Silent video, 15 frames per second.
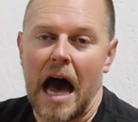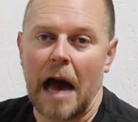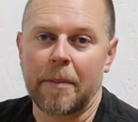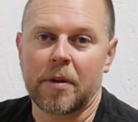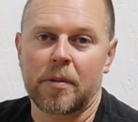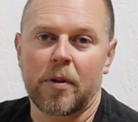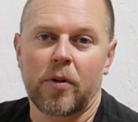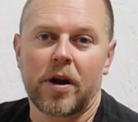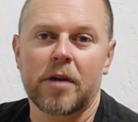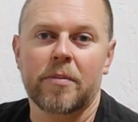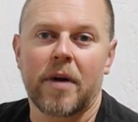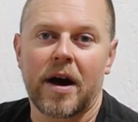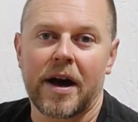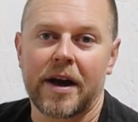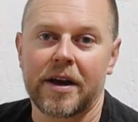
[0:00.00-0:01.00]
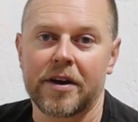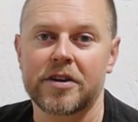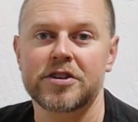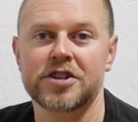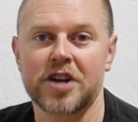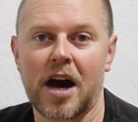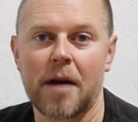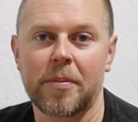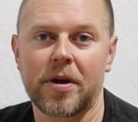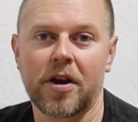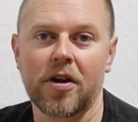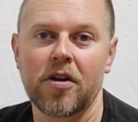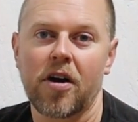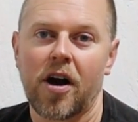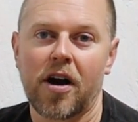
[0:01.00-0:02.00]
I'm going to be running my shop
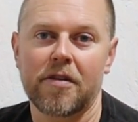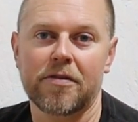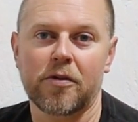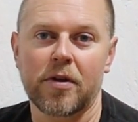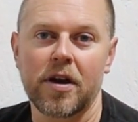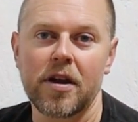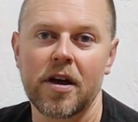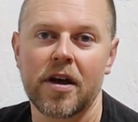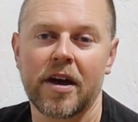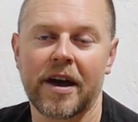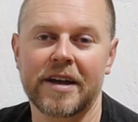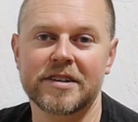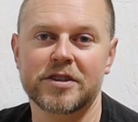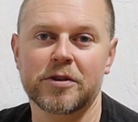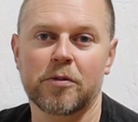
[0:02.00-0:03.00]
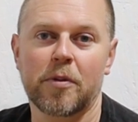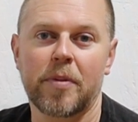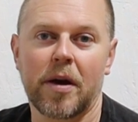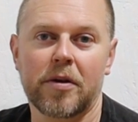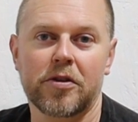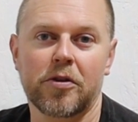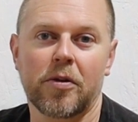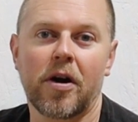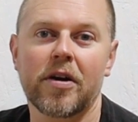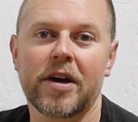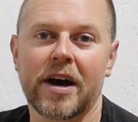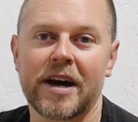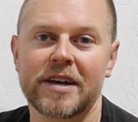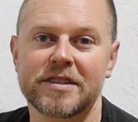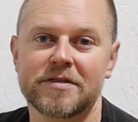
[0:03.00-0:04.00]
here off-grid, and so we'll be able to do all
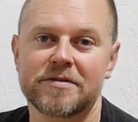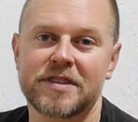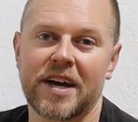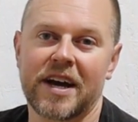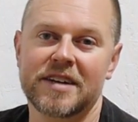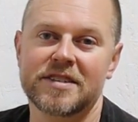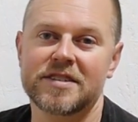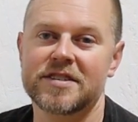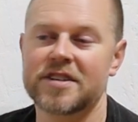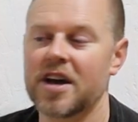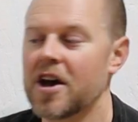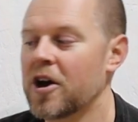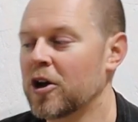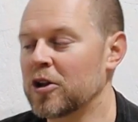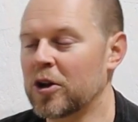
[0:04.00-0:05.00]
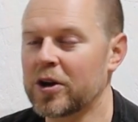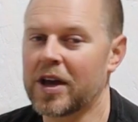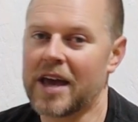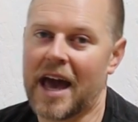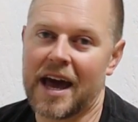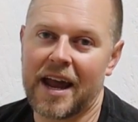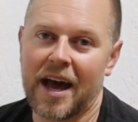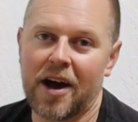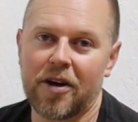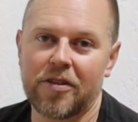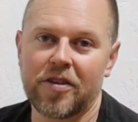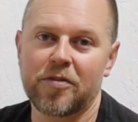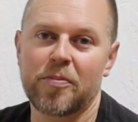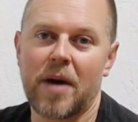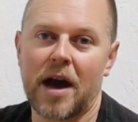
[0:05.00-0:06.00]
kinds of tests looking at how
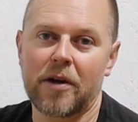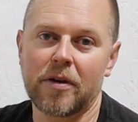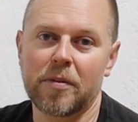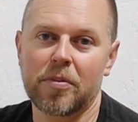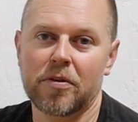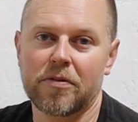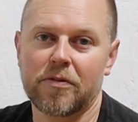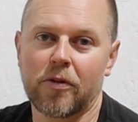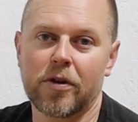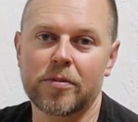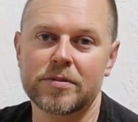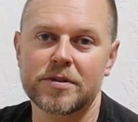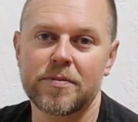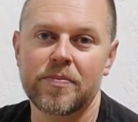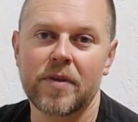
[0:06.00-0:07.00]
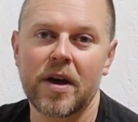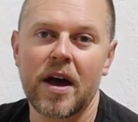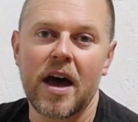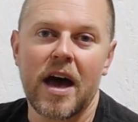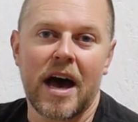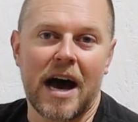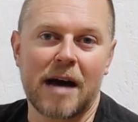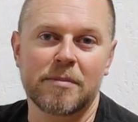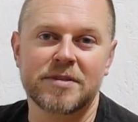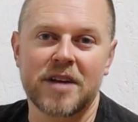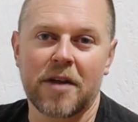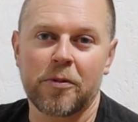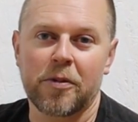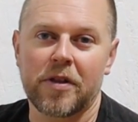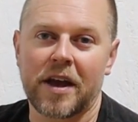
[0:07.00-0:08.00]
this battery performs. I'm
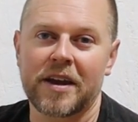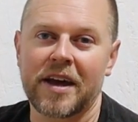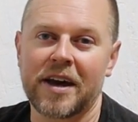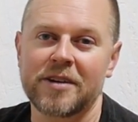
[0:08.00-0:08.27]
Seth with Land to